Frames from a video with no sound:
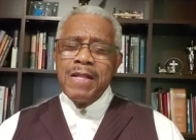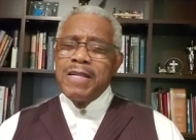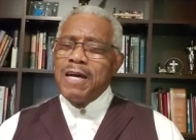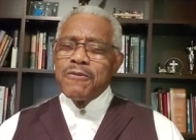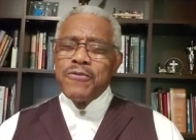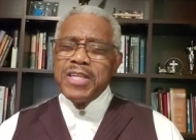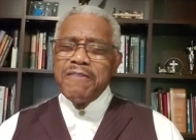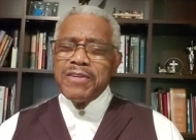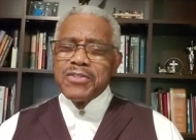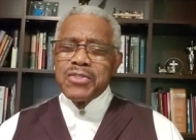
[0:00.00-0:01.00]
God,
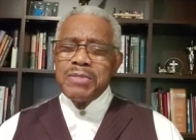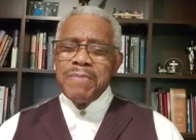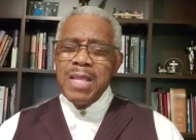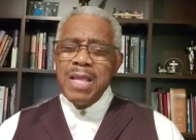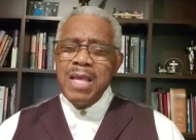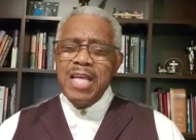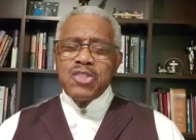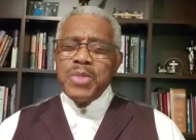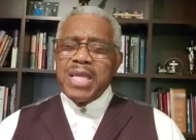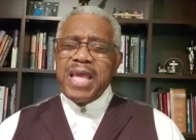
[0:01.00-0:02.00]
forgive us
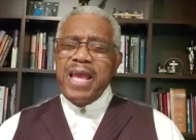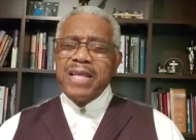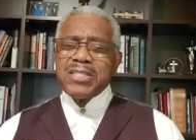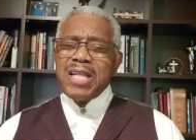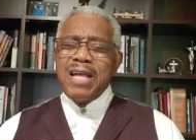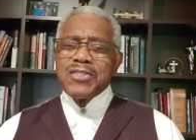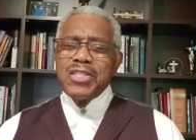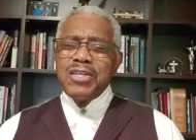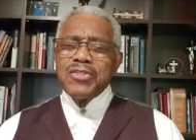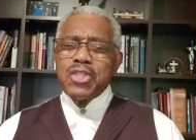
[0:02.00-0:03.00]
as we cast
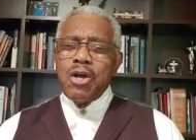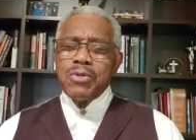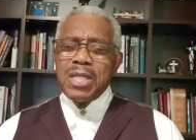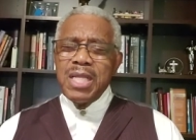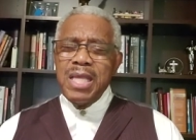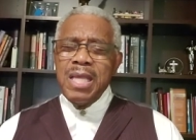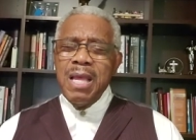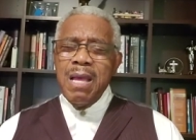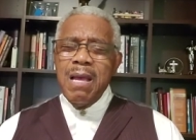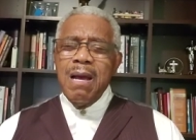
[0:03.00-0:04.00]
ourselves totally
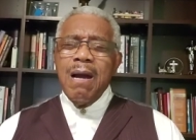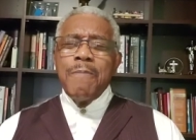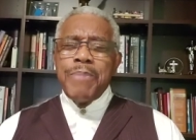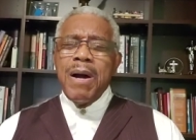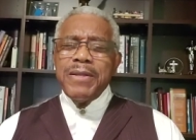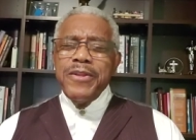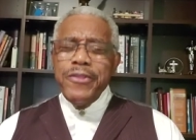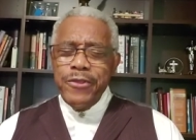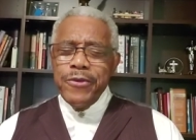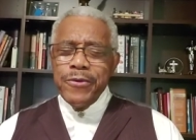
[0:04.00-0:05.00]
upon
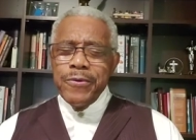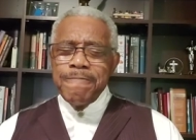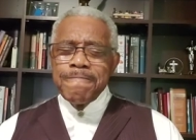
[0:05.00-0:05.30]
you.